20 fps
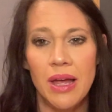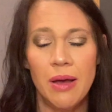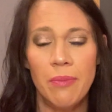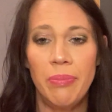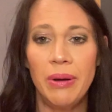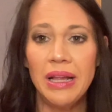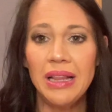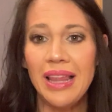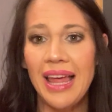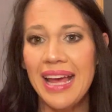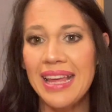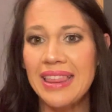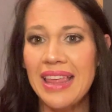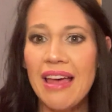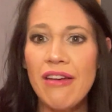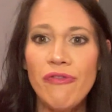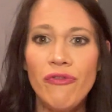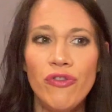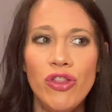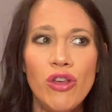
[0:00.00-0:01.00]
But like
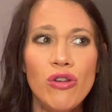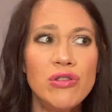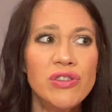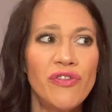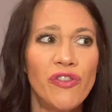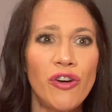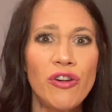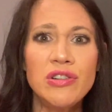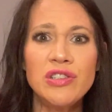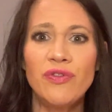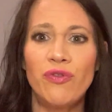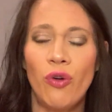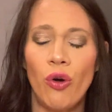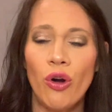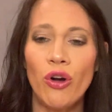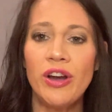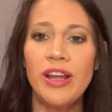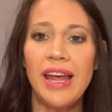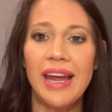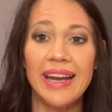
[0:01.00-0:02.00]
that's those first
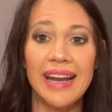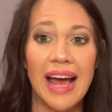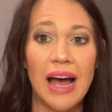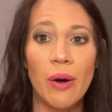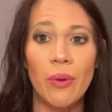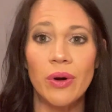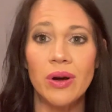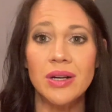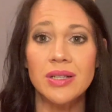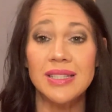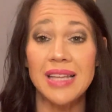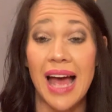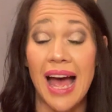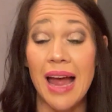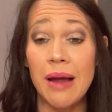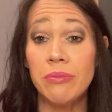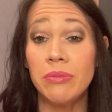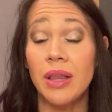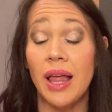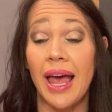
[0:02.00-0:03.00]
48 hours,
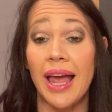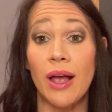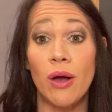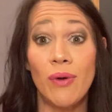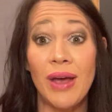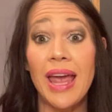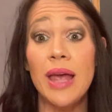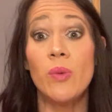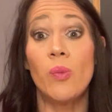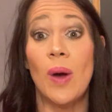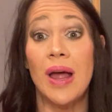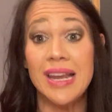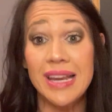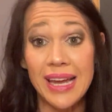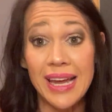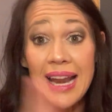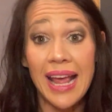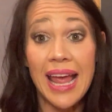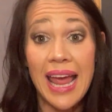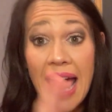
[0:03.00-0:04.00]
I'm like, okay, when
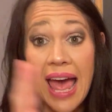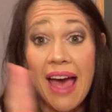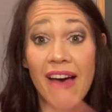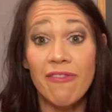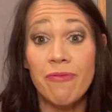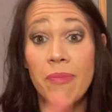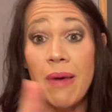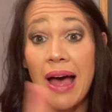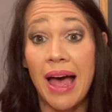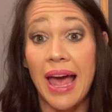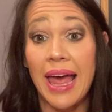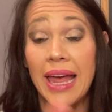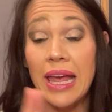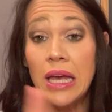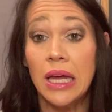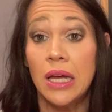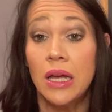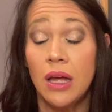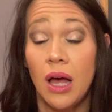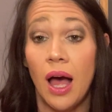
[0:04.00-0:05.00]
can I have my
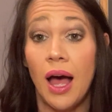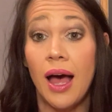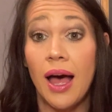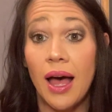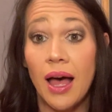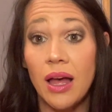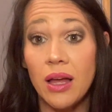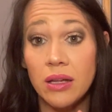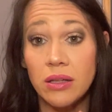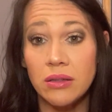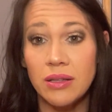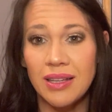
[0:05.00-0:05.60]
uh,